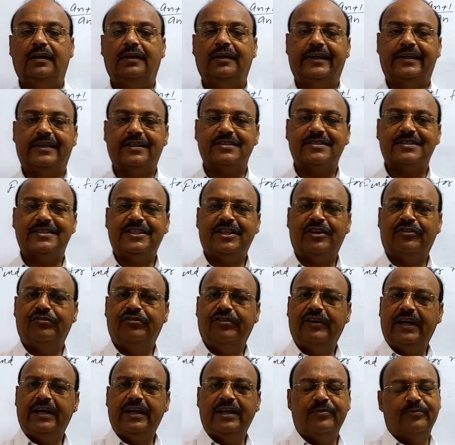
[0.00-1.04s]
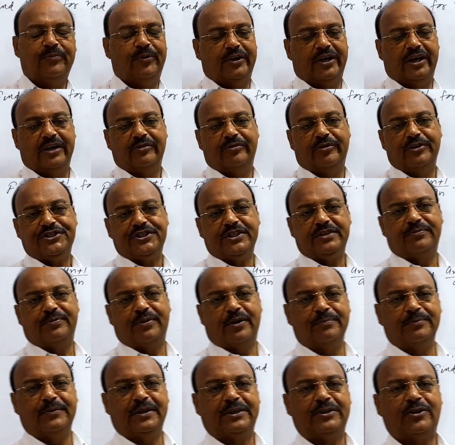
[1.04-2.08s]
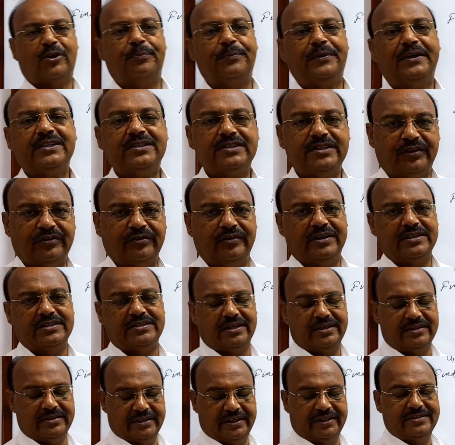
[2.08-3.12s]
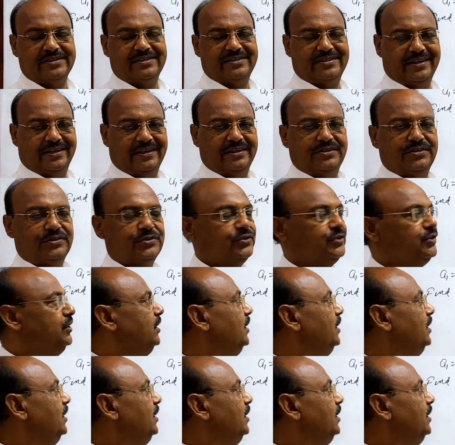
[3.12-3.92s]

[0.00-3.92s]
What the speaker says: Let us see a very important question from the topic sequences and series.